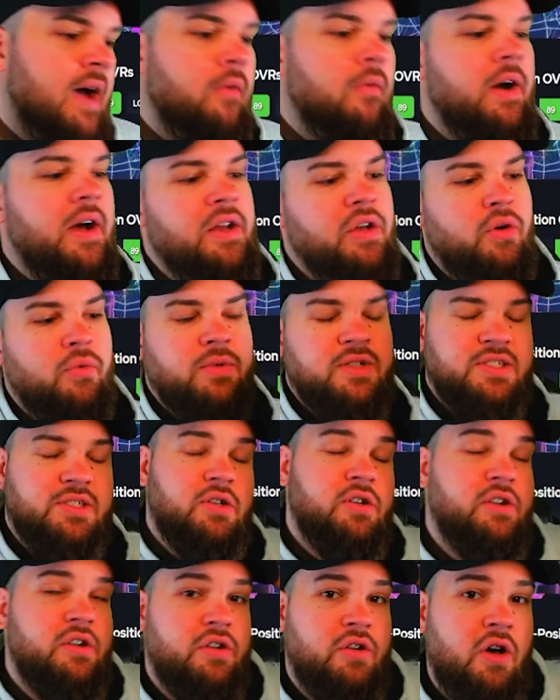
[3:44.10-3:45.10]
I know we
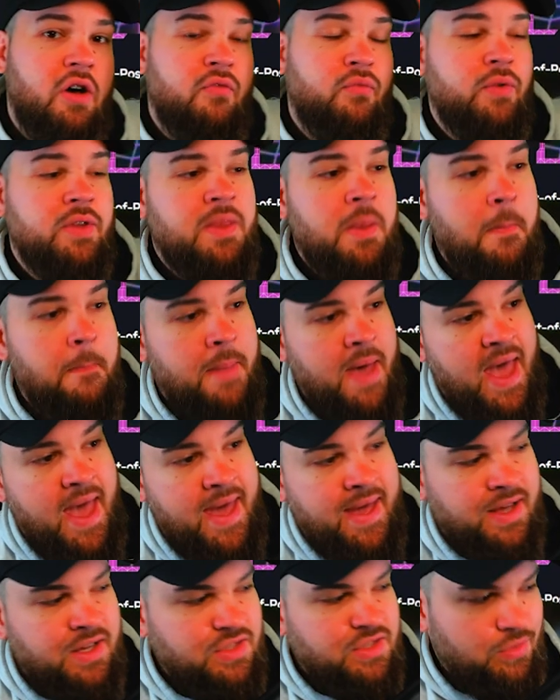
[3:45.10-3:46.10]
started off with a
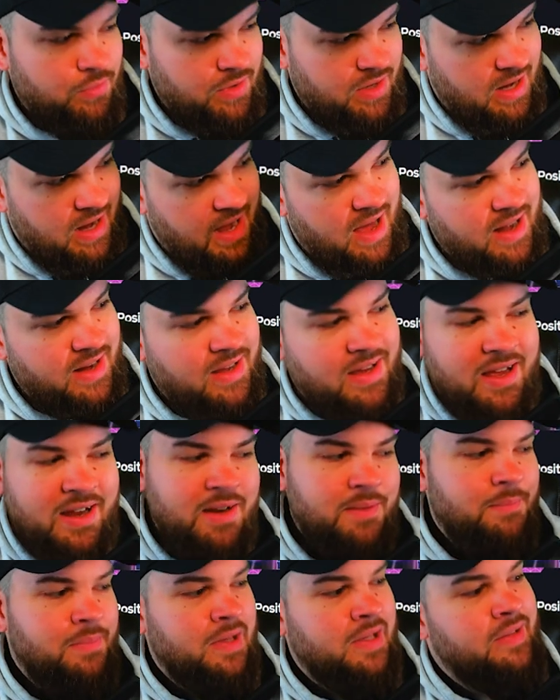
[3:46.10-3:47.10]
bang, so we're kind of going
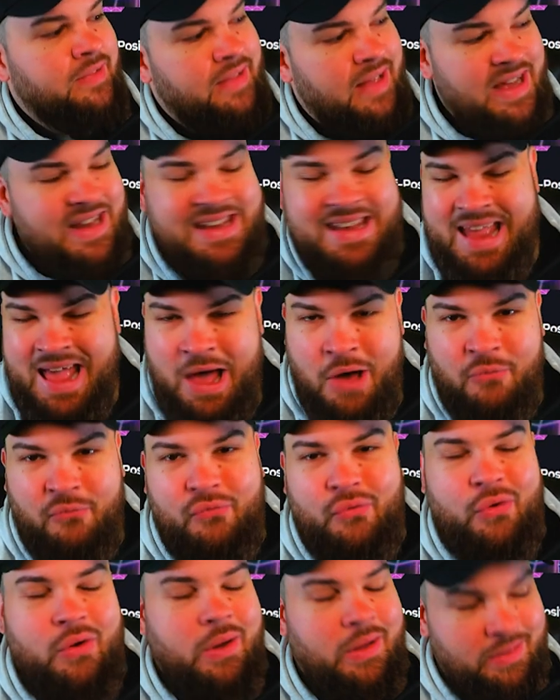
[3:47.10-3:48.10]
to be let down
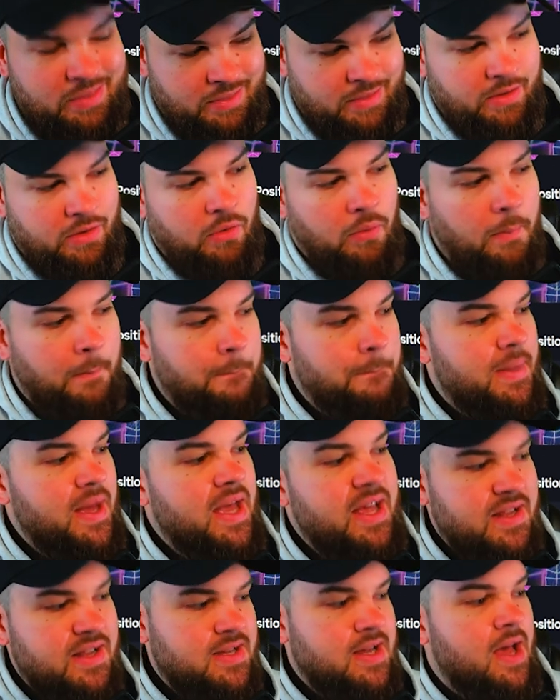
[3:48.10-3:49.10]
for a little
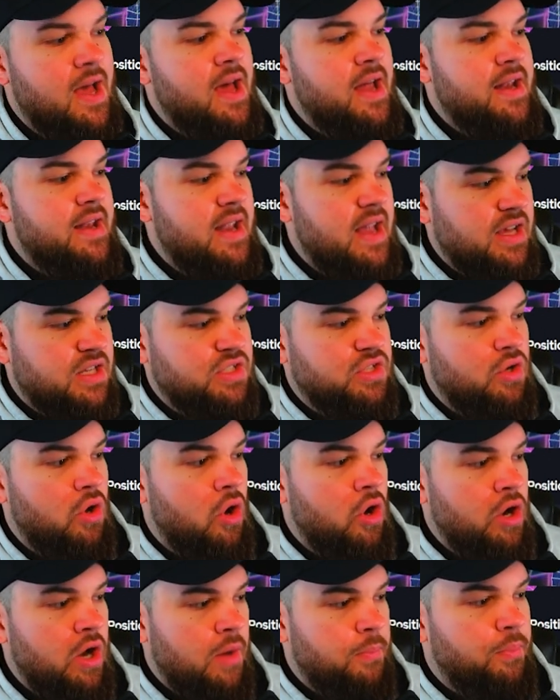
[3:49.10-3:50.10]
bit. Next
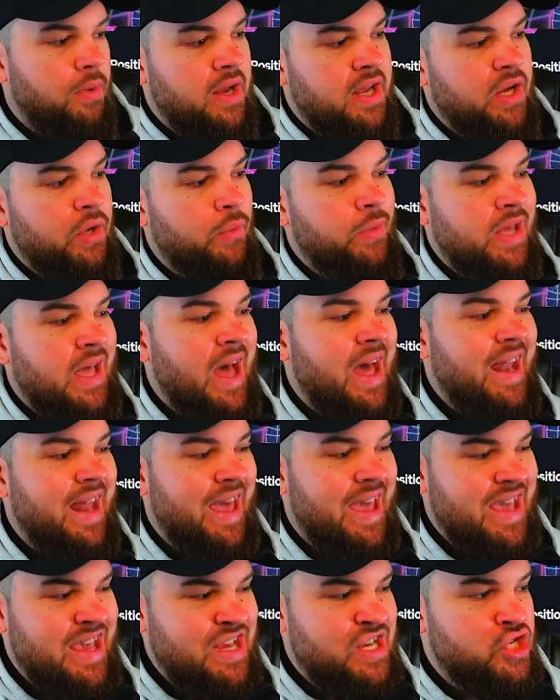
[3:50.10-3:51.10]
card up right here, we got
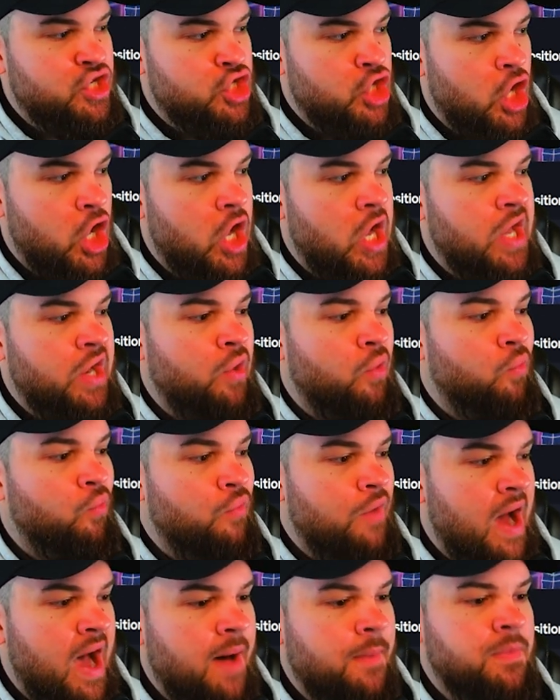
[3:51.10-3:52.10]
A'Shawn
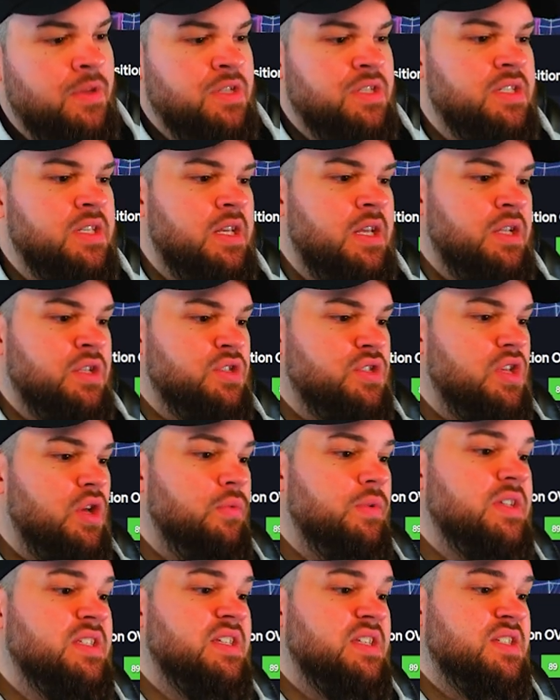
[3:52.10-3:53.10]
Robinson.
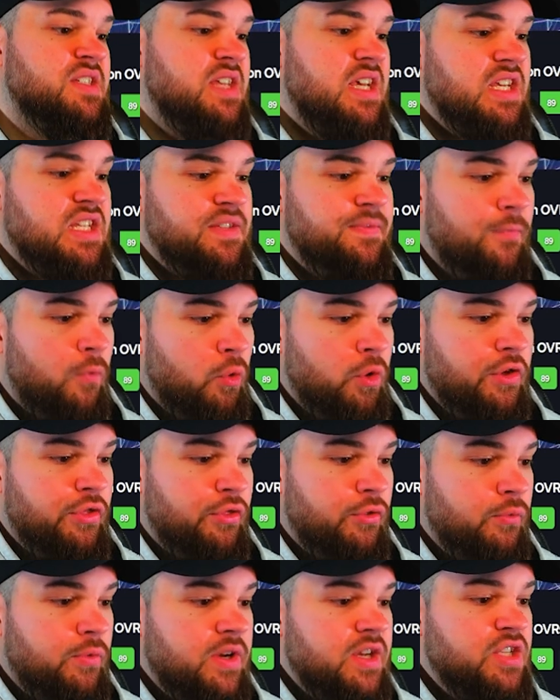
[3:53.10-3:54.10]
So he's a
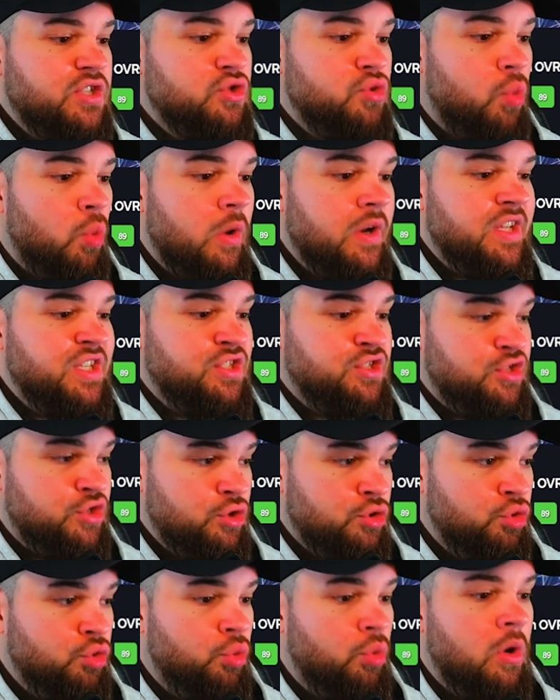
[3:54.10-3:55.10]
6'4",
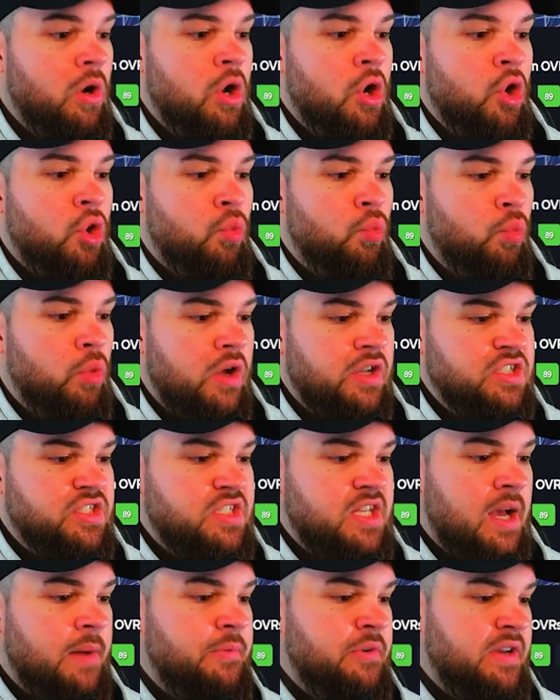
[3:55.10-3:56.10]
322 run
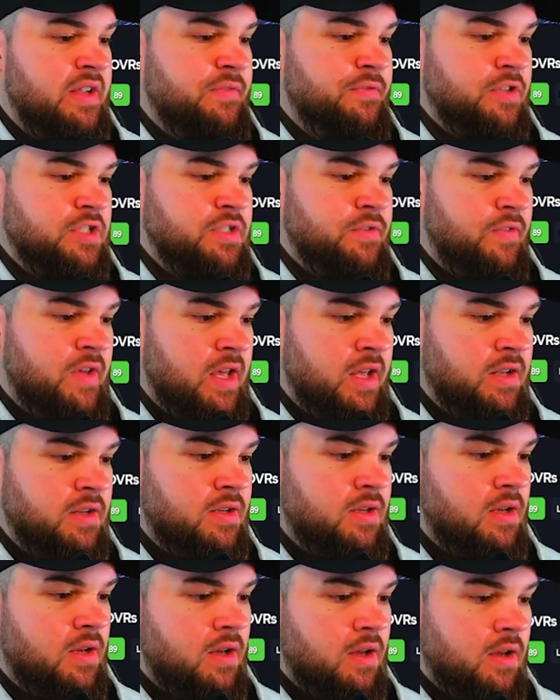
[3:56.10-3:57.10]
stopper defensive
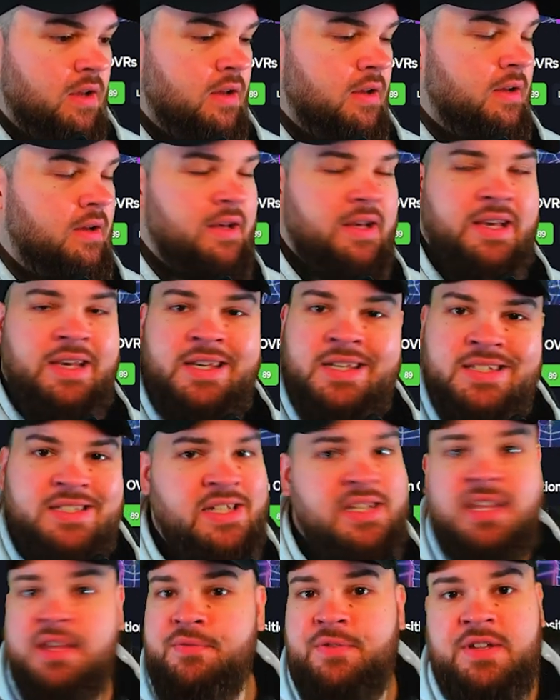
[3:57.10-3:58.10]
end. He's a
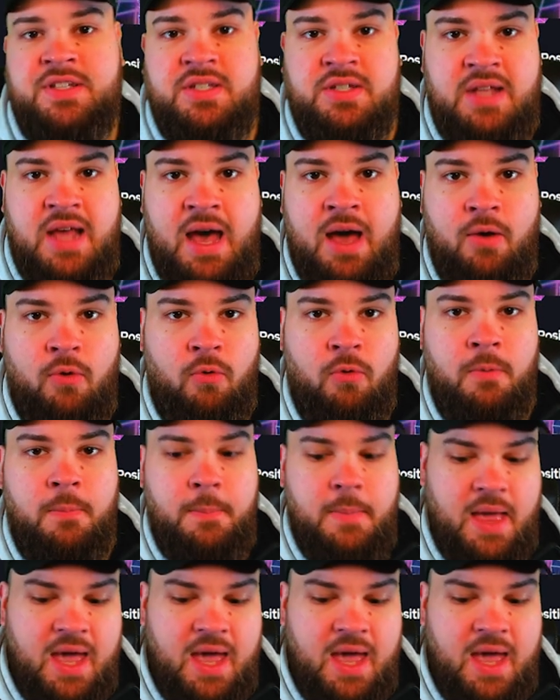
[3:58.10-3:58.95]
defensive tackle.